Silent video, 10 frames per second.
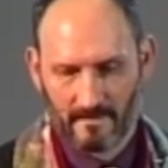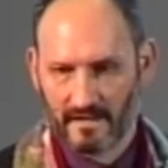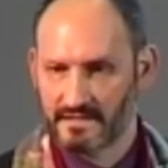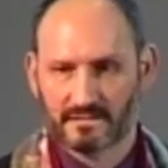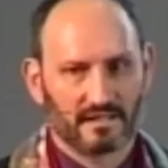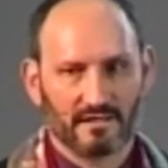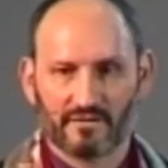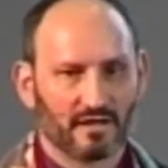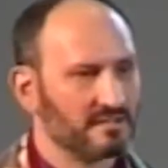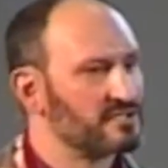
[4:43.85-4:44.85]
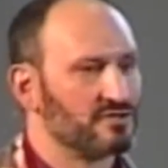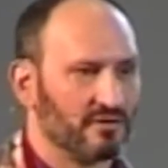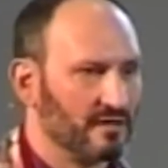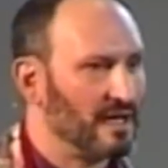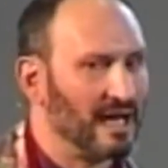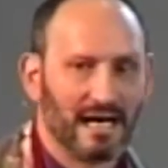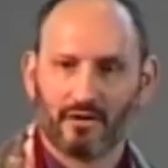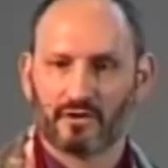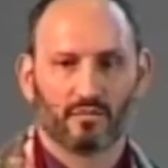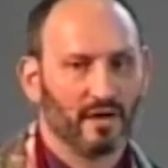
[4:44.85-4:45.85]
It's even uncertain
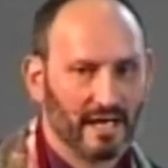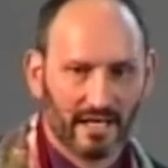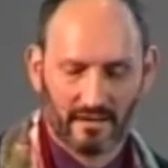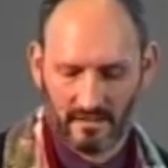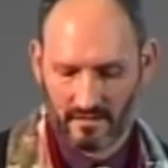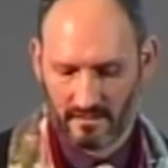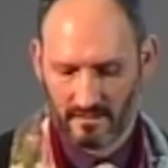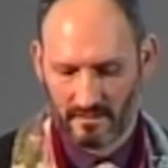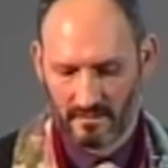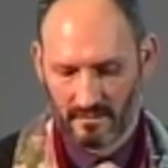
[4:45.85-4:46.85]
how and when.